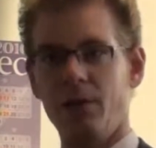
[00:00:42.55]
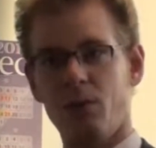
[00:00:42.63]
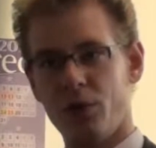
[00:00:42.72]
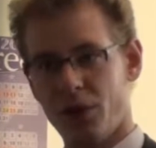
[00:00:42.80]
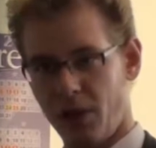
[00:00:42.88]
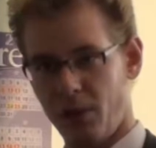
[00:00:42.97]

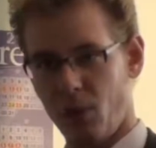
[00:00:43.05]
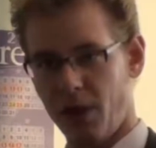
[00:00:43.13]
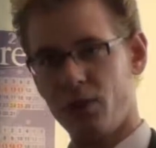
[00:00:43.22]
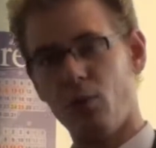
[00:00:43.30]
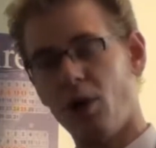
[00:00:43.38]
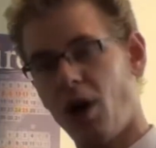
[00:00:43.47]
which are the
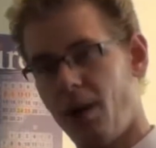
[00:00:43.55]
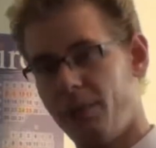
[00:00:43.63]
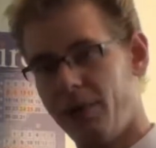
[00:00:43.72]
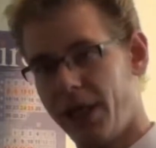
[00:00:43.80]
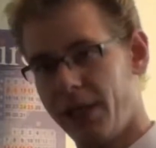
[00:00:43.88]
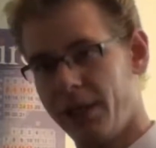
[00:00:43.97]
ones who are
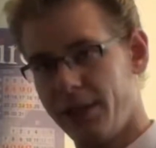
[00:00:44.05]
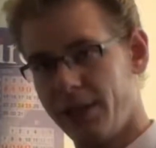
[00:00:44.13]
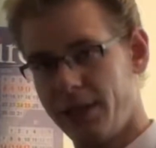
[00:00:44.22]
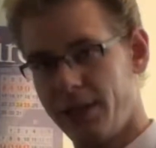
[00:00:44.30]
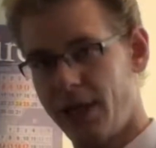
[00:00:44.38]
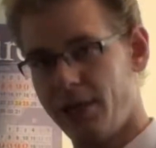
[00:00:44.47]
operating
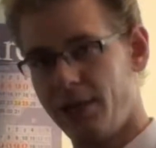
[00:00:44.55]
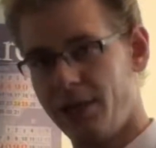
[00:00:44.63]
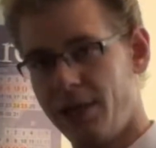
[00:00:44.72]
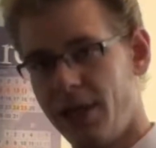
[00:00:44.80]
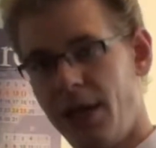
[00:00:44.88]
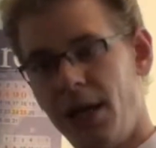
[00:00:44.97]
these centers.